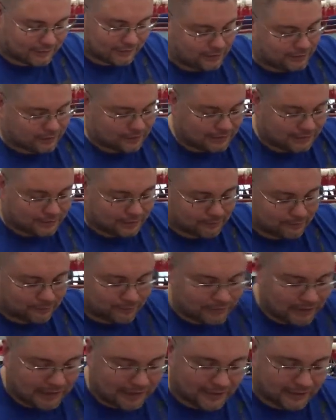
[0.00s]
Uh,
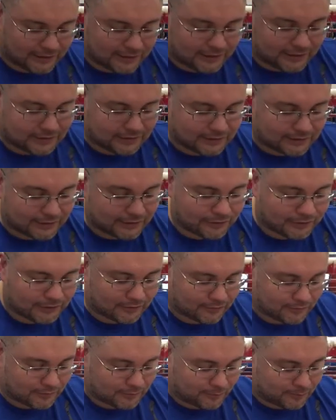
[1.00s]
Flanagan, Terry
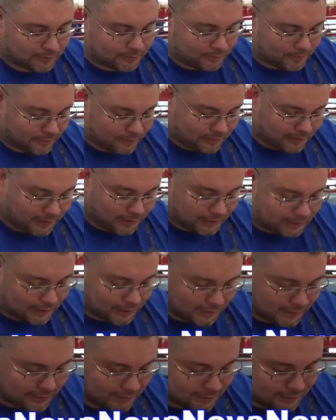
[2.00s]
from
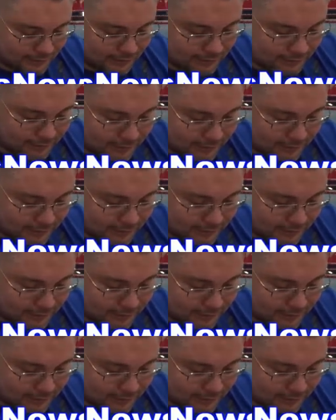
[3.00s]
London.